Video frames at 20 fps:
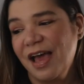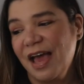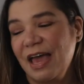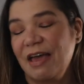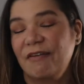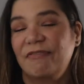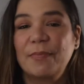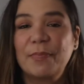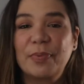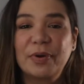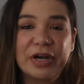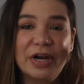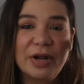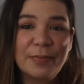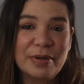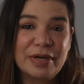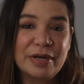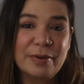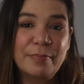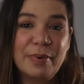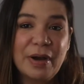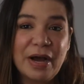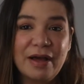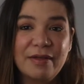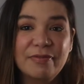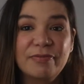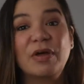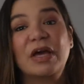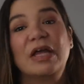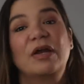If I put it up in a
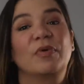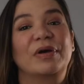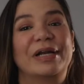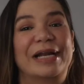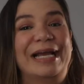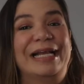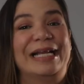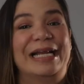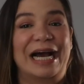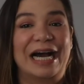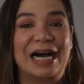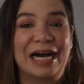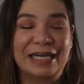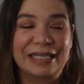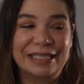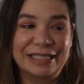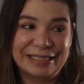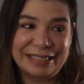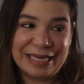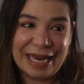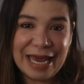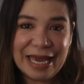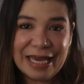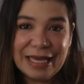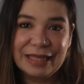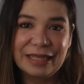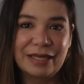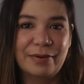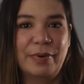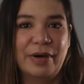bun, then when I
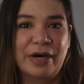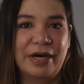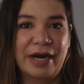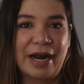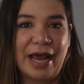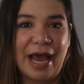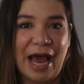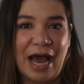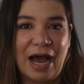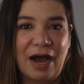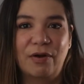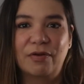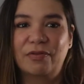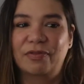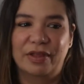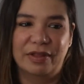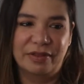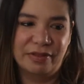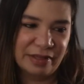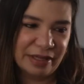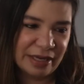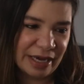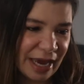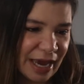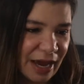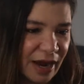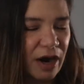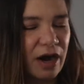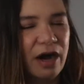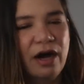take the bun out, then the
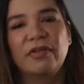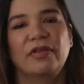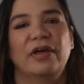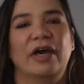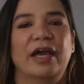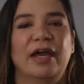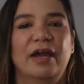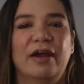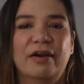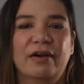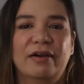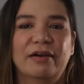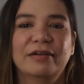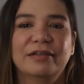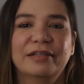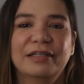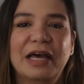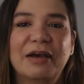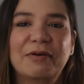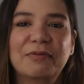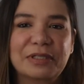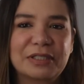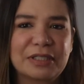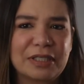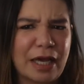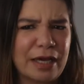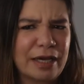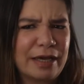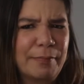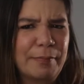hair, all the hair that was
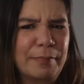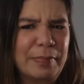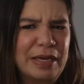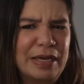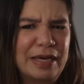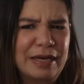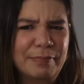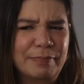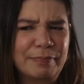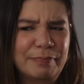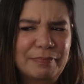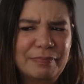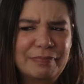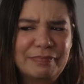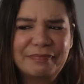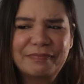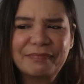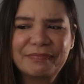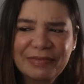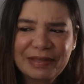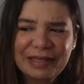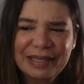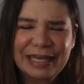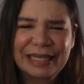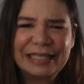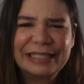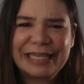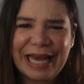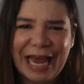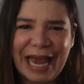like being
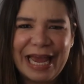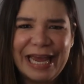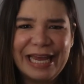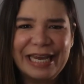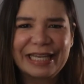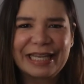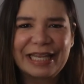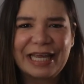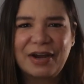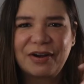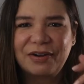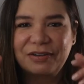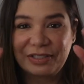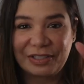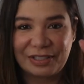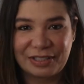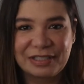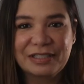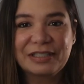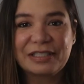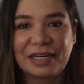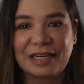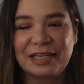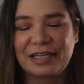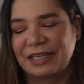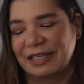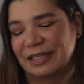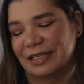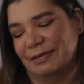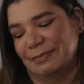contained there just
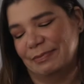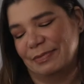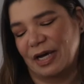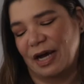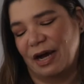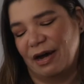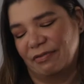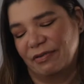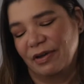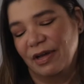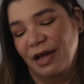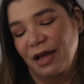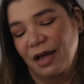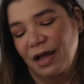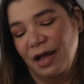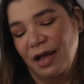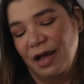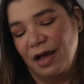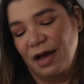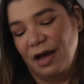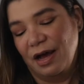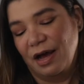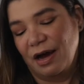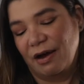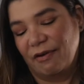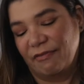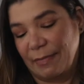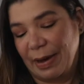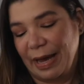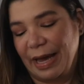suddenly comes off
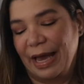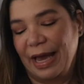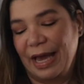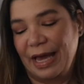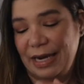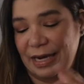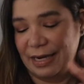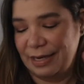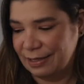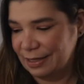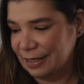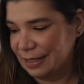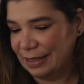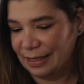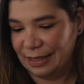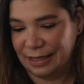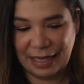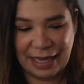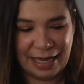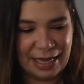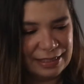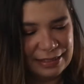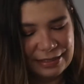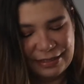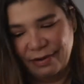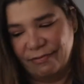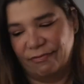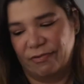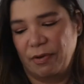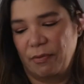of my head and, and lands
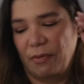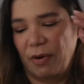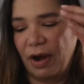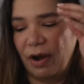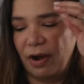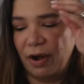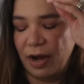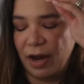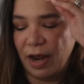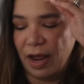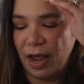everywhere.